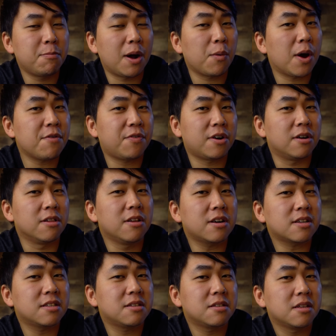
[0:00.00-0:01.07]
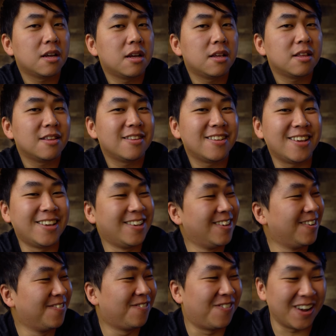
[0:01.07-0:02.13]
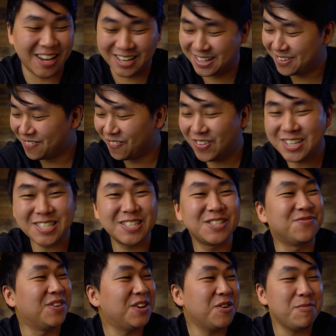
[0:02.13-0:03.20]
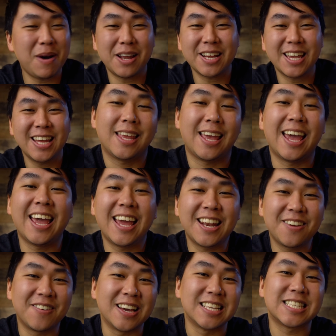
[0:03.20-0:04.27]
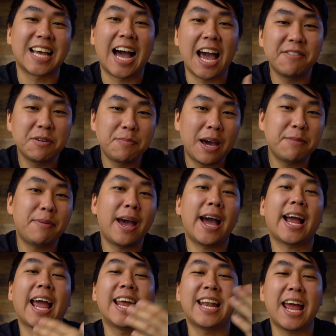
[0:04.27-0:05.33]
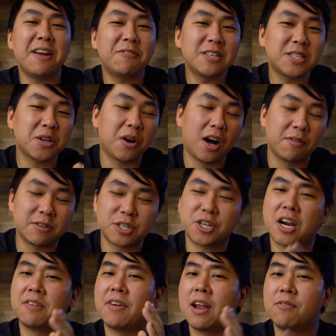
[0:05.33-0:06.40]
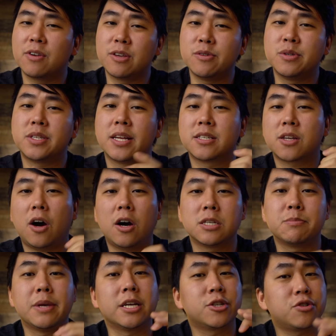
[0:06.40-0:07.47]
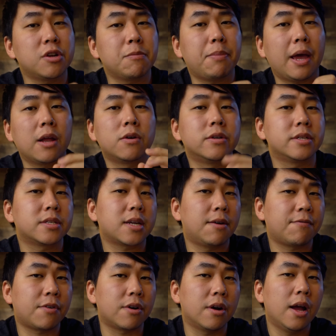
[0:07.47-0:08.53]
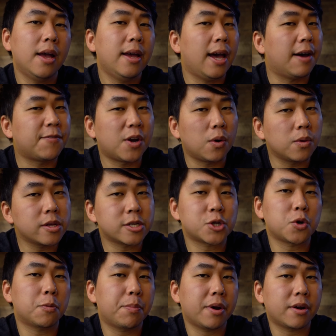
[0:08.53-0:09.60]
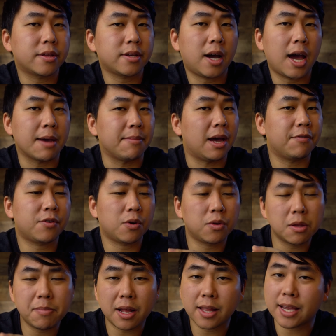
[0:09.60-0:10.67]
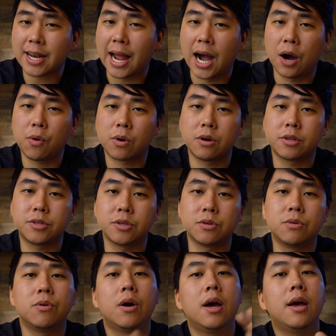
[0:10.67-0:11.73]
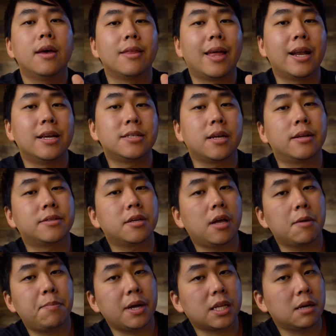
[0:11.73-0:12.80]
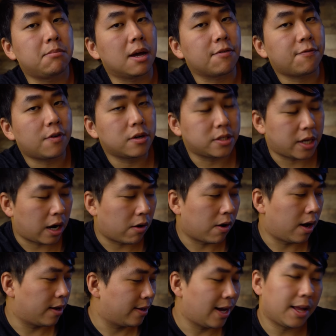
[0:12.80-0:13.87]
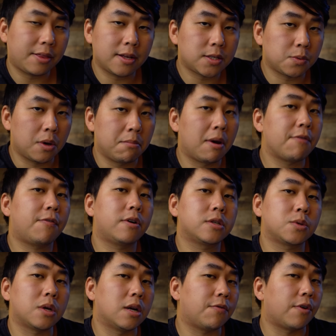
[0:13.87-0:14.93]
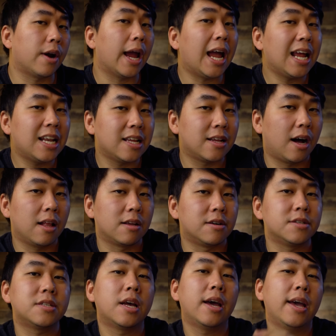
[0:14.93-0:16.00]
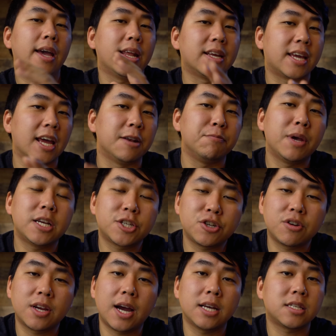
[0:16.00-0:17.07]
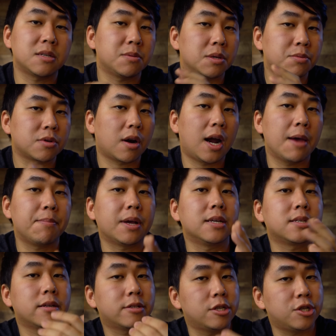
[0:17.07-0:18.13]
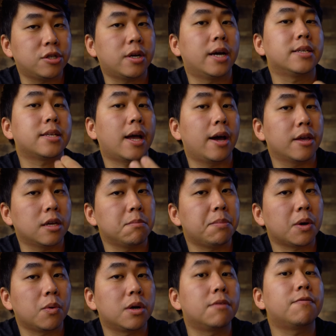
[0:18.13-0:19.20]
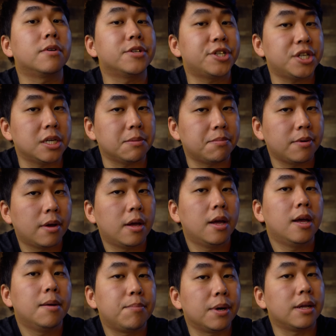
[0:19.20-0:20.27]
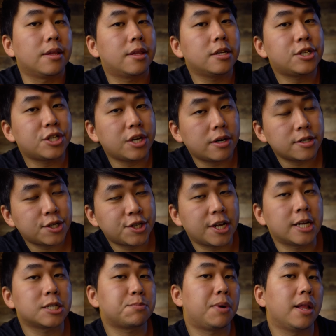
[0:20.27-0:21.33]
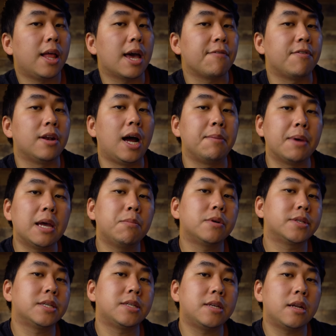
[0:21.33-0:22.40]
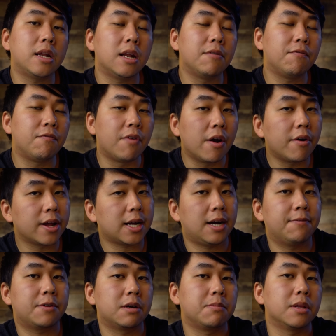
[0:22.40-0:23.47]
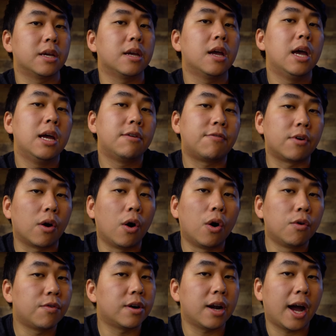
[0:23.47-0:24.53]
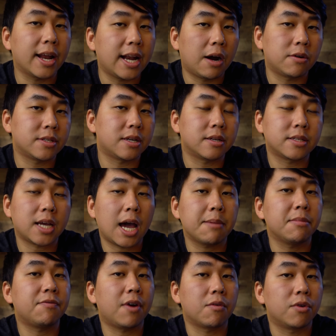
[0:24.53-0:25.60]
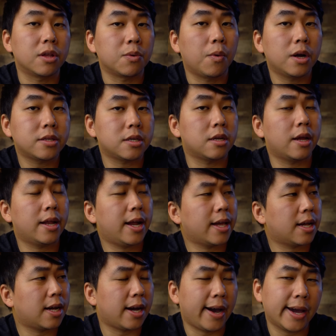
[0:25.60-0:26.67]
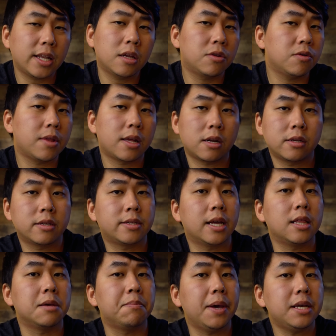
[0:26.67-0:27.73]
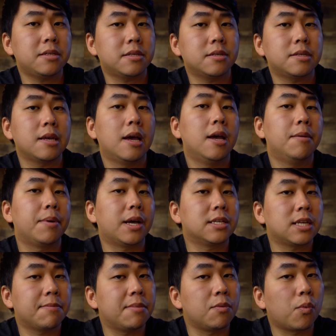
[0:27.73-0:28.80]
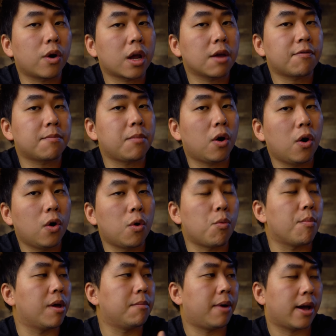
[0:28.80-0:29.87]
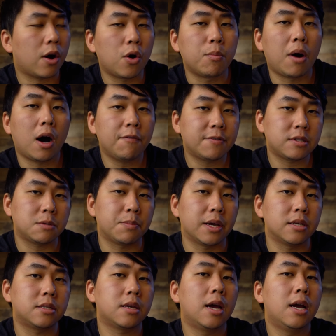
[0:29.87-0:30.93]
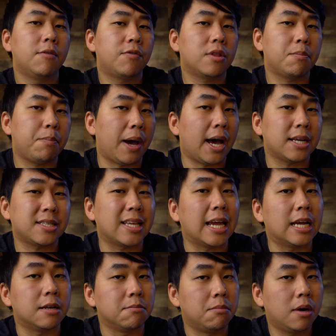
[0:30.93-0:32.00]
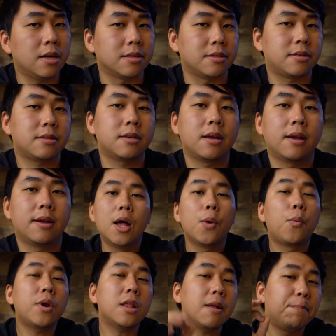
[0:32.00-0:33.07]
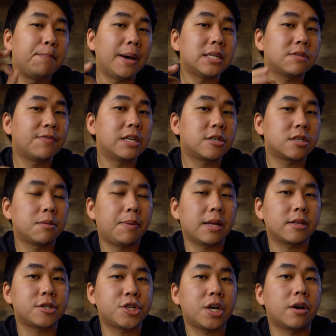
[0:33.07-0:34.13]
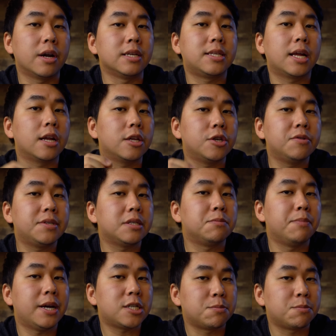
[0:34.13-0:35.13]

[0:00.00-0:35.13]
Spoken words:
my wife for her looks? Wait, what is this video about again? Anyways, I have a bad back, and every single office chair I've ever used has caused me extreme pain or discomfort after only a short period of time, after only about like an hour or two. That is until I picked up my first Aeron, not this one, my first one for $80. And again, make sure you guys are subscribed because I'll teach you guys how you can pick one up for cheap. But this chair has changed my life, and I'm able to sit in it very comfortably for over 9 hours at a time if I really wanted. And I kind of do that on a daily basis because I've been working from home in my home office space for the past 8 months. One of the best features about this chair is that it uses mesh